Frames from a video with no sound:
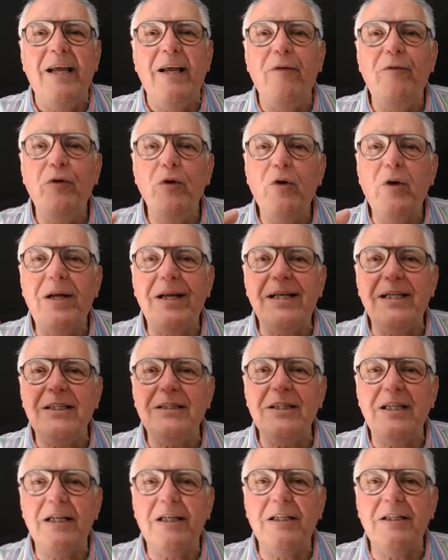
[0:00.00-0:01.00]
If you
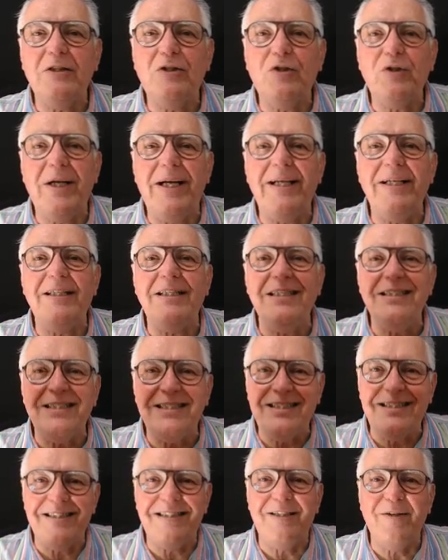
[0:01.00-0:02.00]
uh, trade
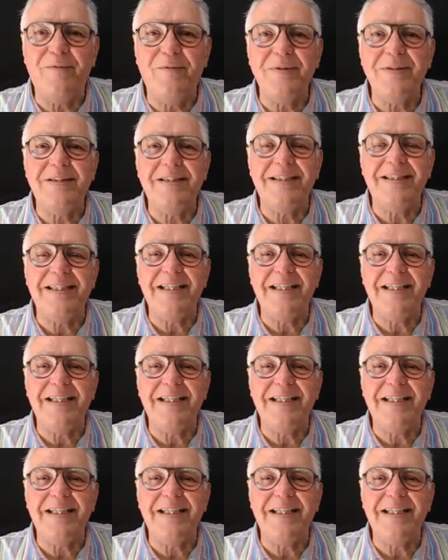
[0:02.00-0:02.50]
different